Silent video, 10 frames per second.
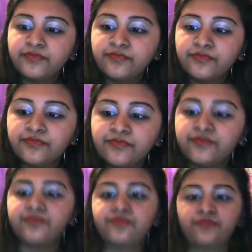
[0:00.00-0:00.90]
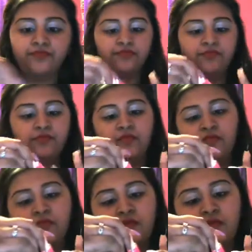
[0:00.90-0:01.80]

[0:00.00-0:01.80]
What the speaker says: (no one is talking)